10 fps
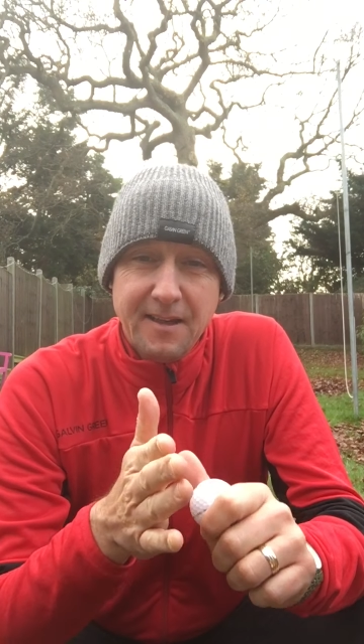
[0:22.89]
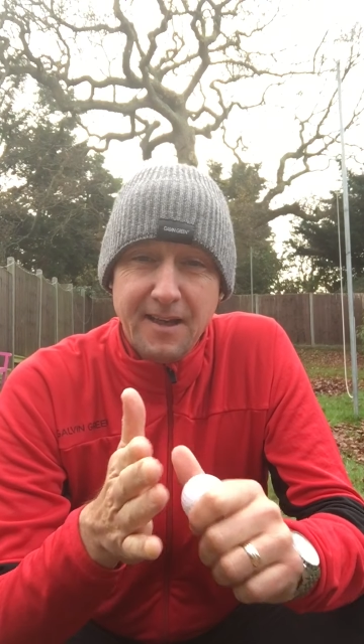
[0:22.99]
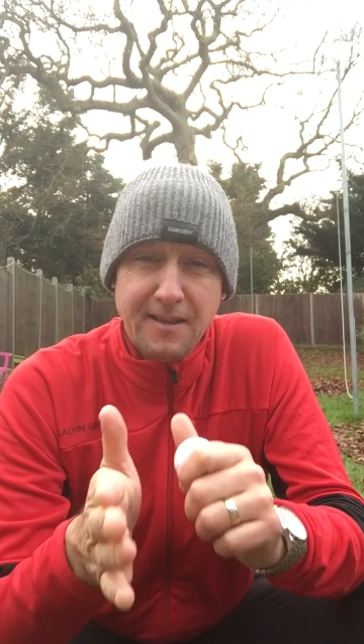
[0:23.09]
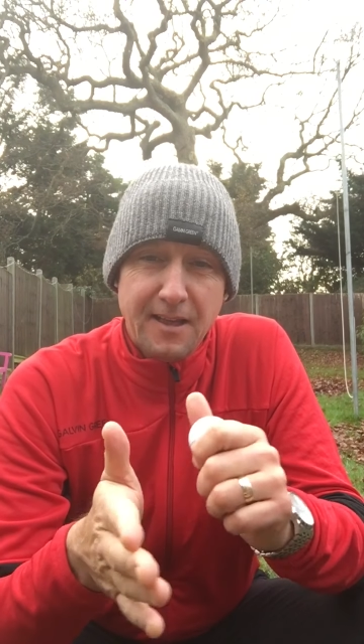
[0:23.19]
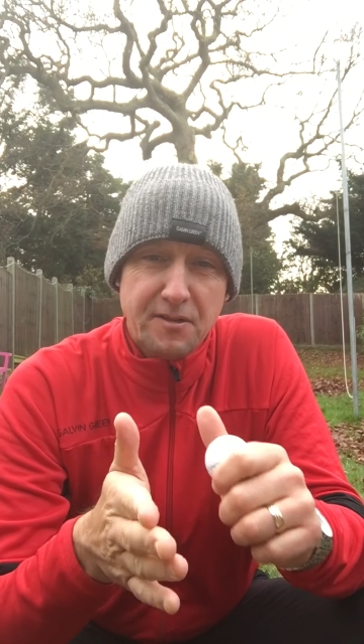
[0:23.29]

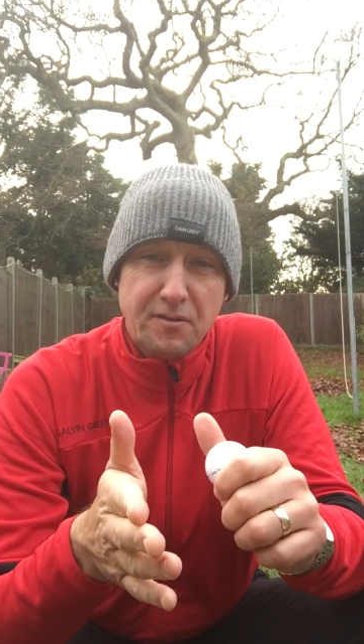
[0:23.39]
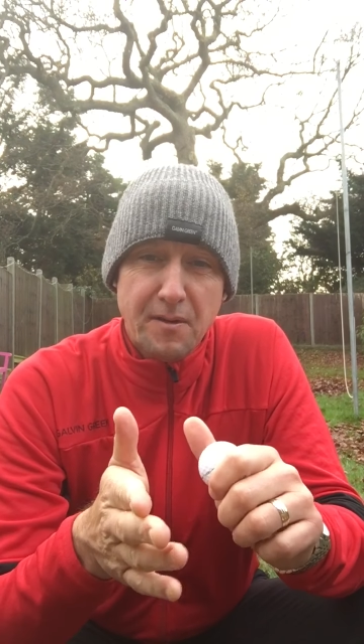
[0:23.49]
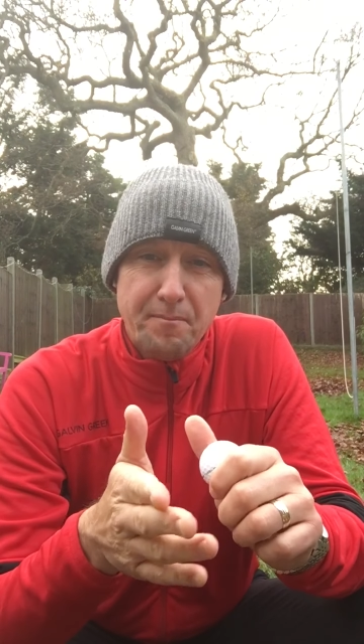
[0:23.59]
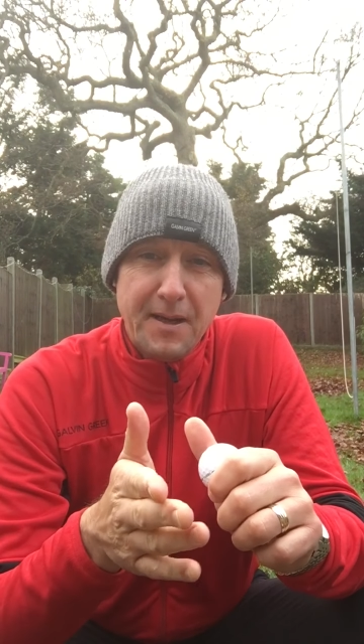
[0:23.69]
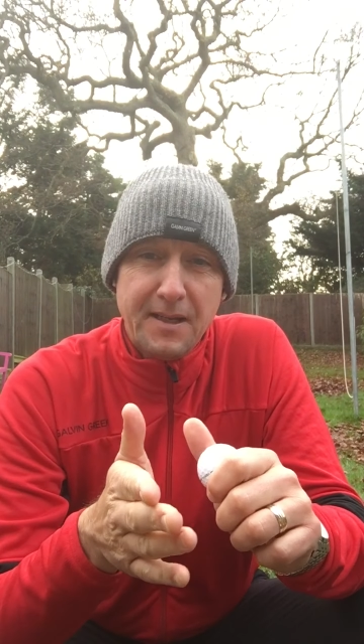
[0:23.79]
in that sort
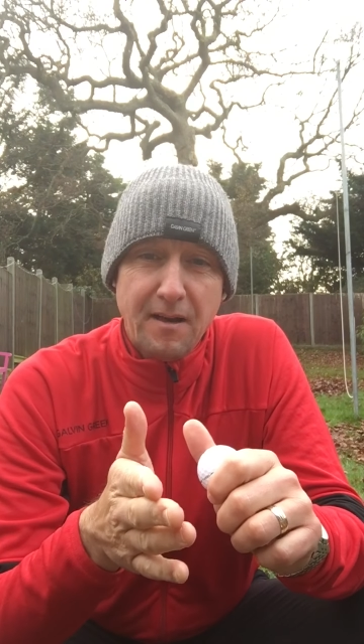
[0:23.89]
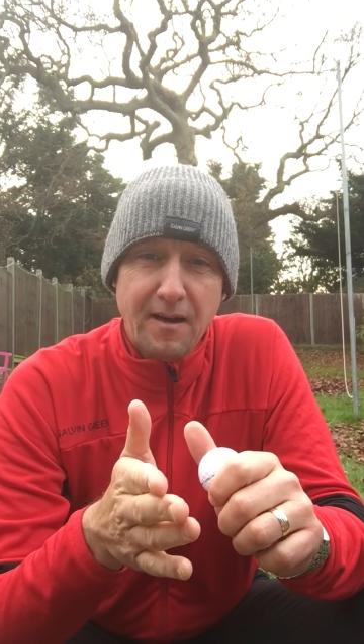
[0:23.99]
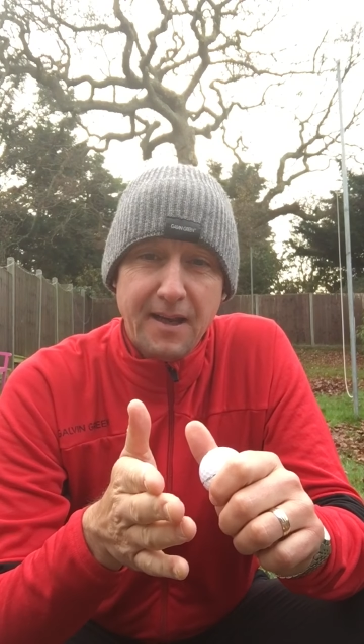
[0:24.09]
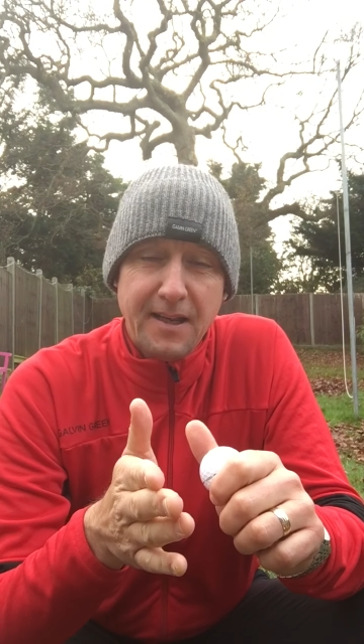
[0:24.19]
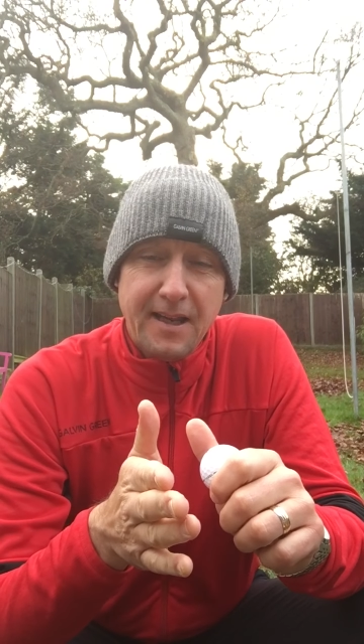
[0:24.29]
of
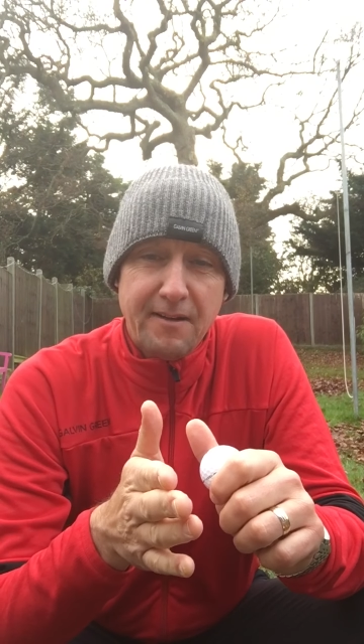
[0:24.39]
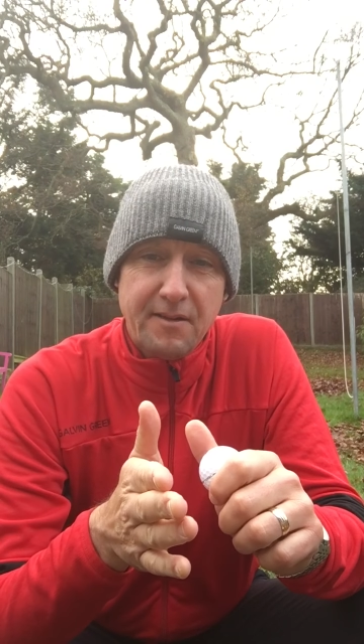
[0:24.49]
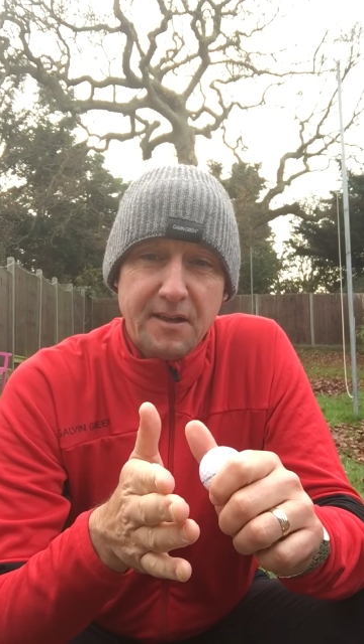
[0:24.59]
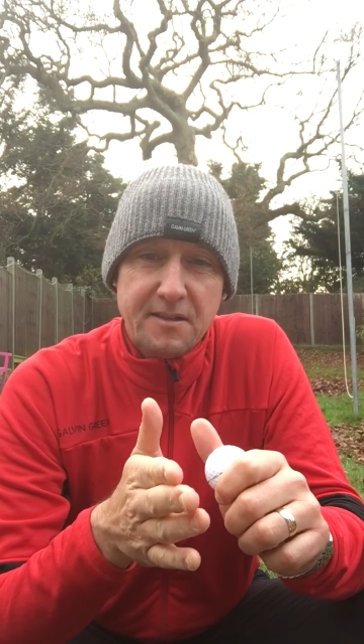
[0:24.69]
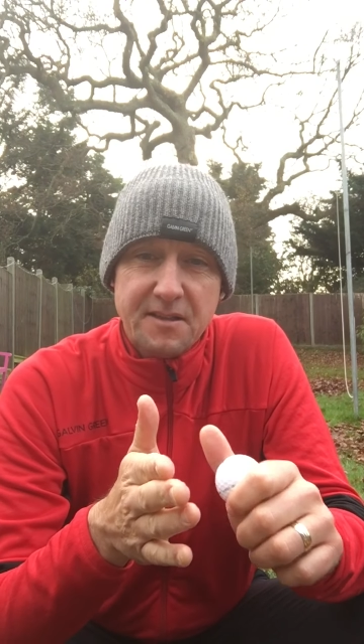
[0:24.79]
mid-iron
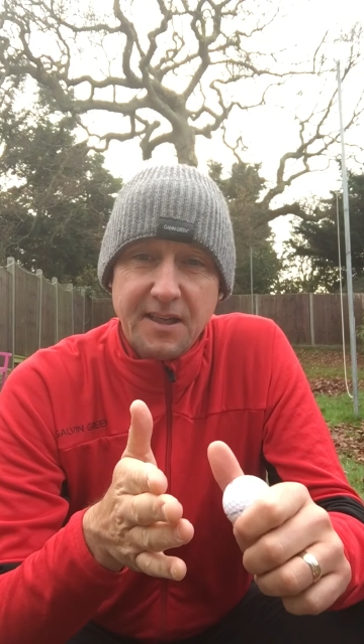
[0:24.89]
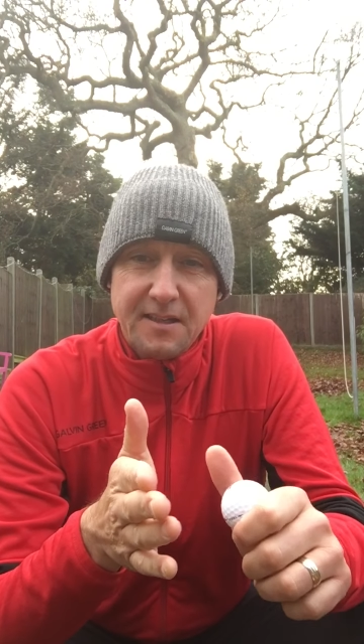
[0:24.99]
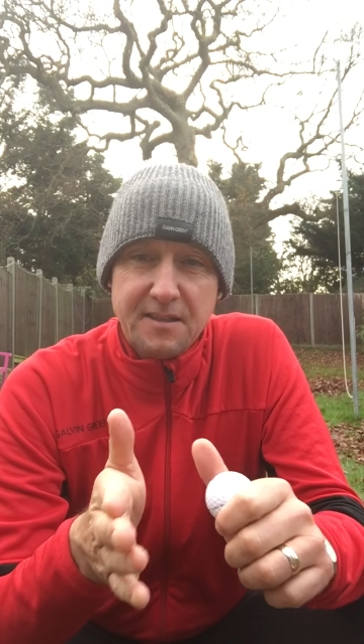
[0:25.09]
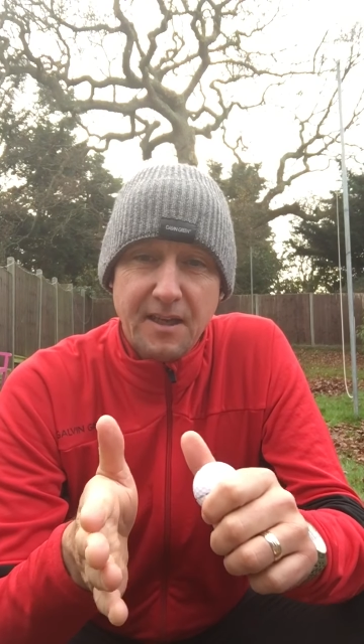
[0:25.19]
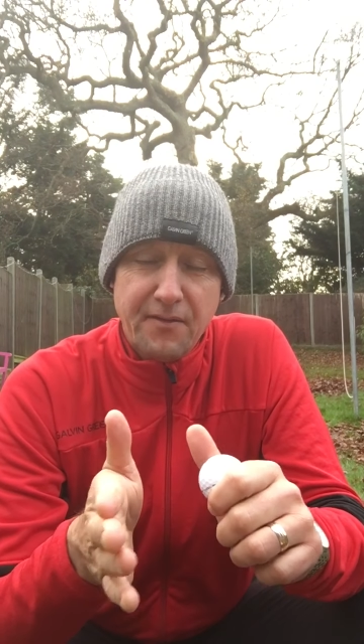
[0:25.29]
area, 6,
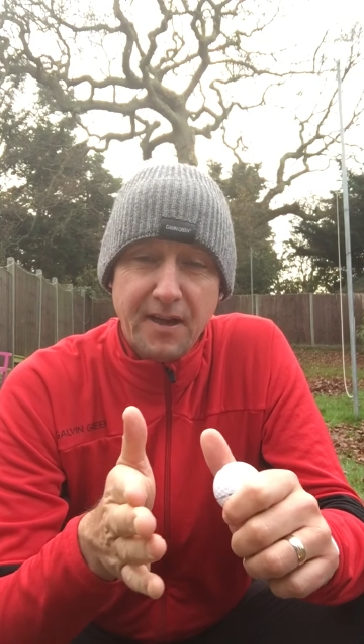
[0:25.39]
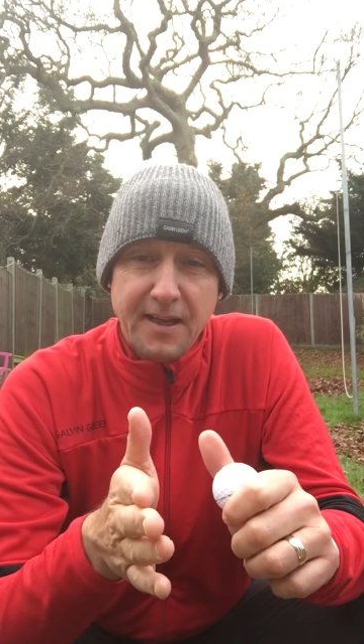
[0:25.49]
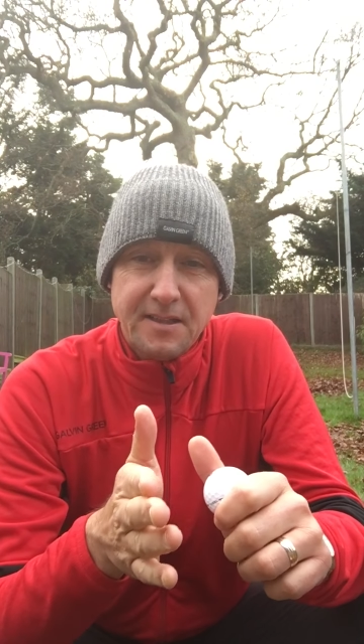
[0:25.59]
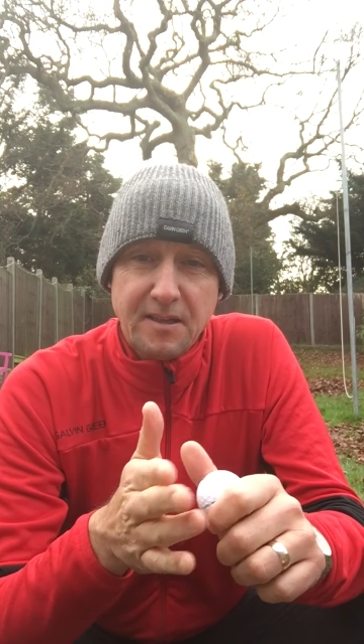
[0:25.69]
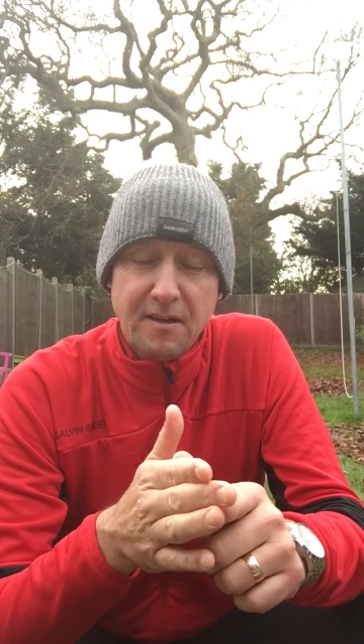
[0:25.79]
7,
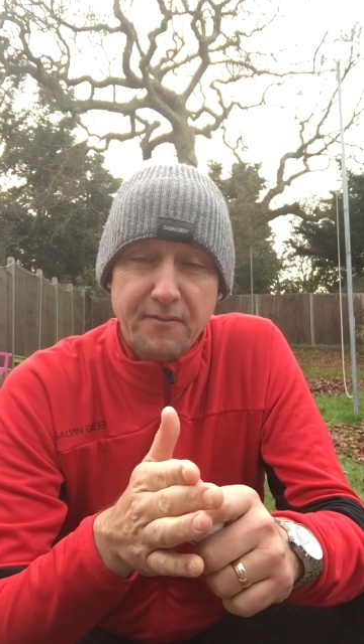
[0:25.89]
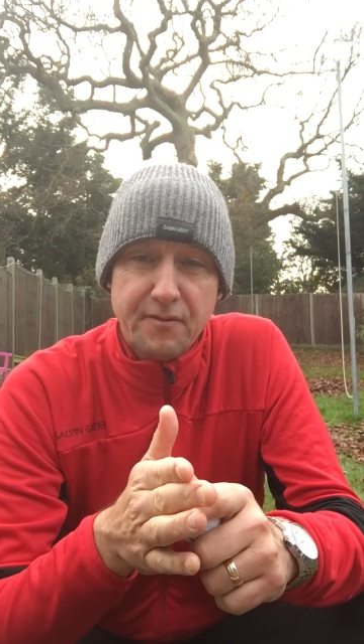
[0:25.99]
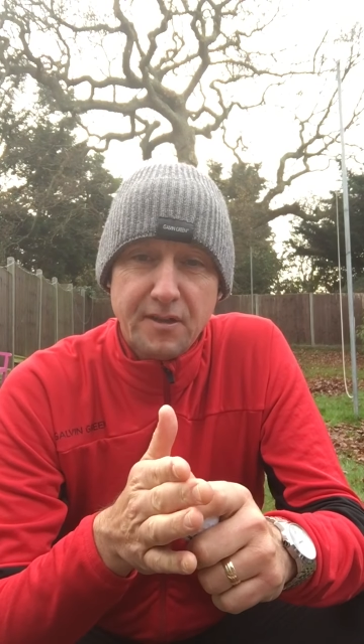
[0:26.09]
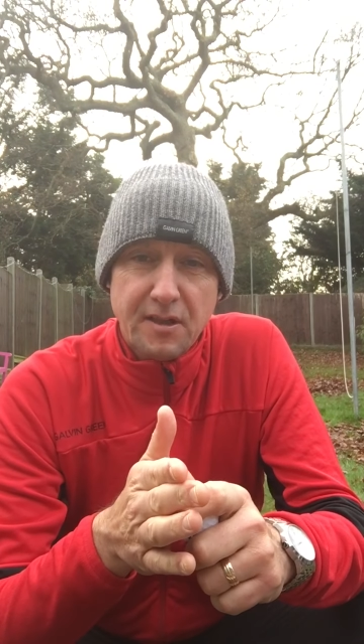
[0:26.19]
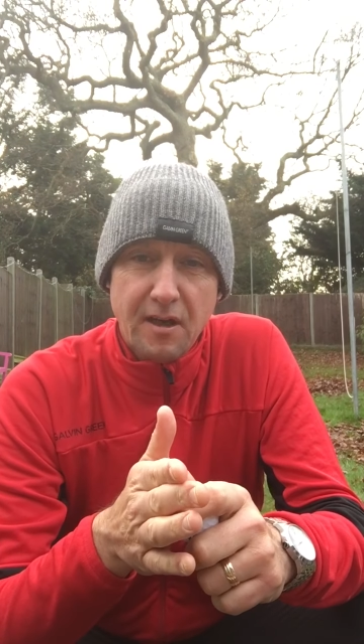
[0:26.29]
8 iron for
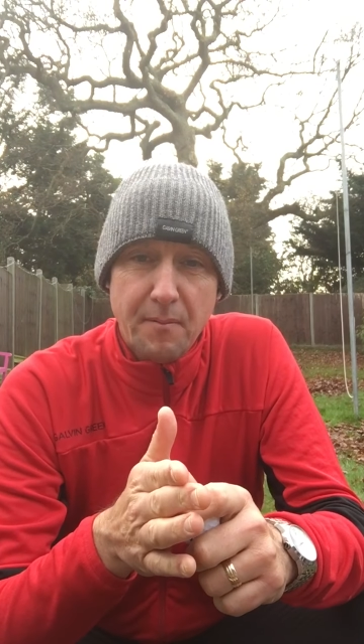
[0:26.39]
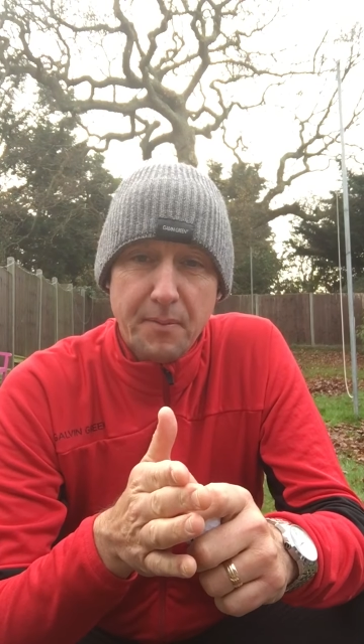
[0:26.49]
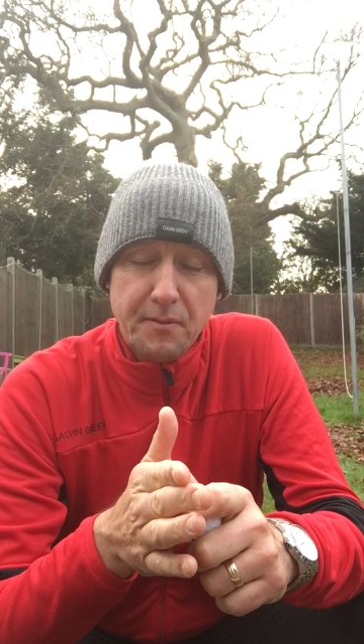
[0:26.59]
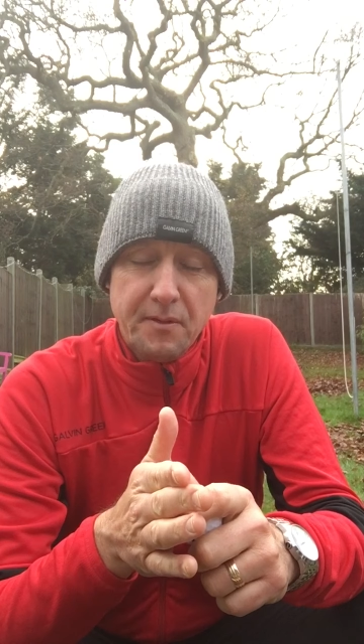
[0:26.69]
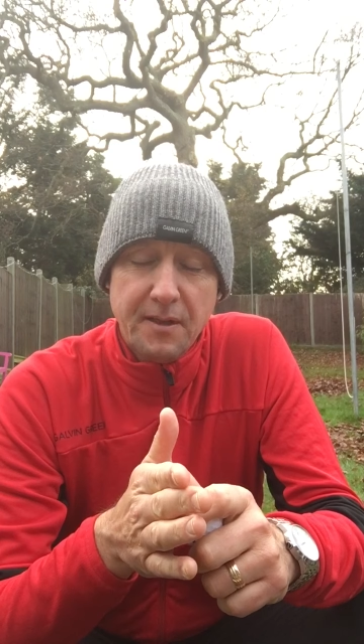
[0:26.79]
example,